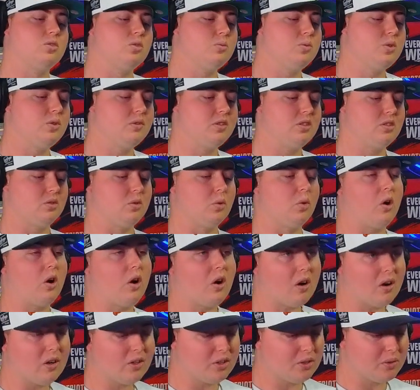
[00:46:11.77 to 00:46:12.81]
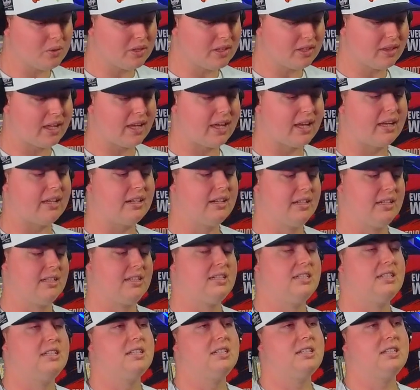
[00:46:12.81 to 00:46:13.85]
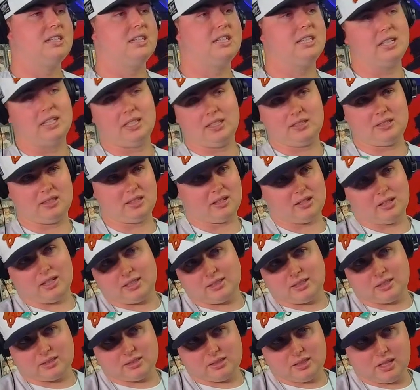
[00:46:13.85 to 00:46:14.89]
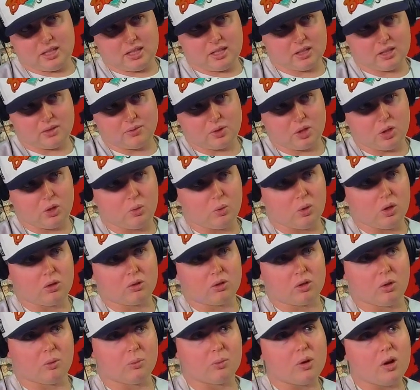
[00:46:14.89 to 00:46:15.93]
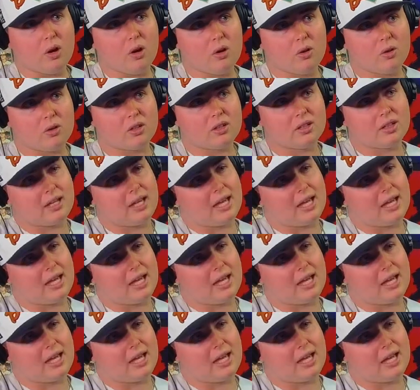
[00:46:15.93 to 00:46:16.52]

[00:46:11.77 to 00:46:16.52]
new movies who are doing that, it's the classic saying of go woke, go broke.